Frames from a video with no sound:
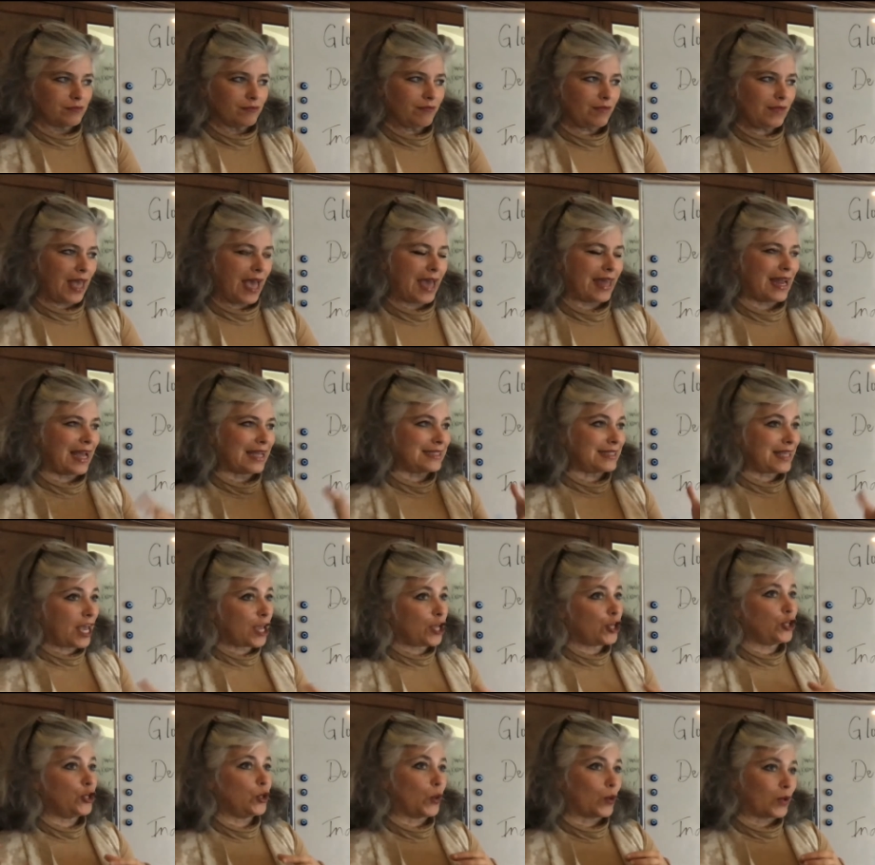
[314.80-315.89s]
and I say
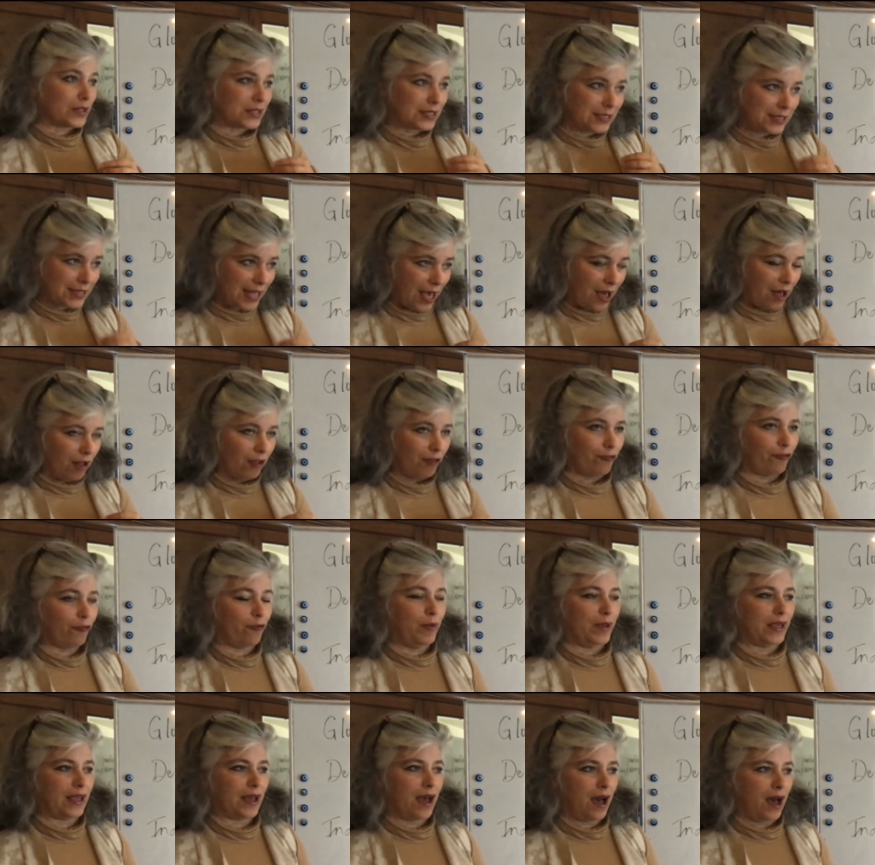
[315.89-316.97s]
yourself
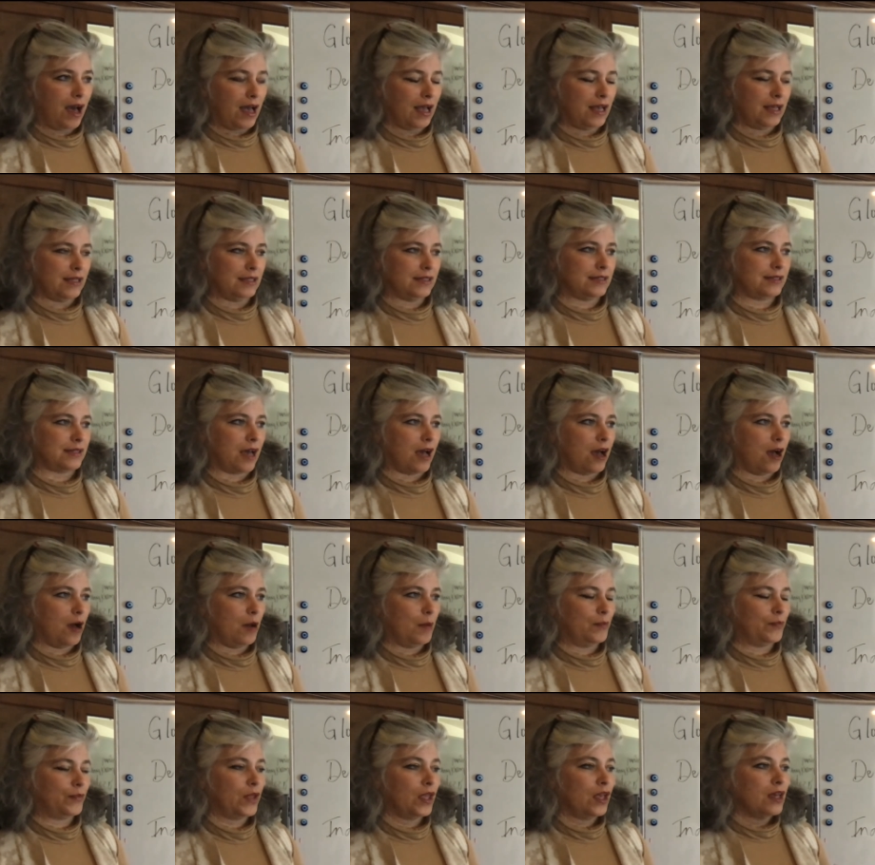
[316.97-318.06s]
because
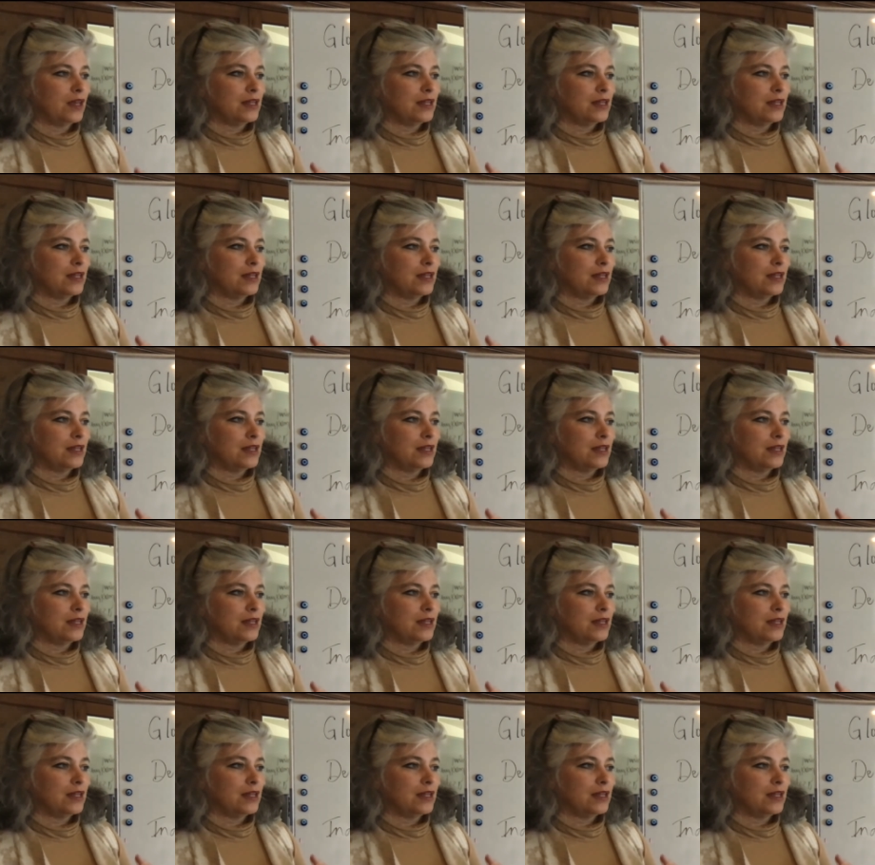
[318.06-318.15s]
um,